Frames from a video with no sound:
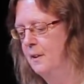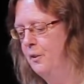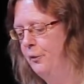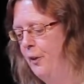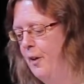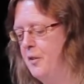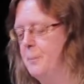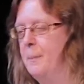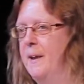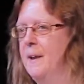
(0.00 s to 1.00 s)
the
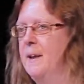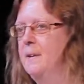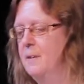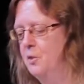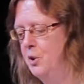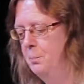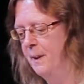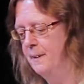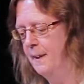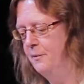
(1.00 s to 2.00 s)
first pair in the
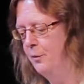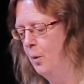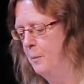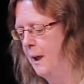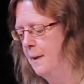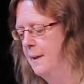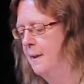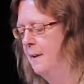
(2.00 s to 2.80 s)
tripartite formula,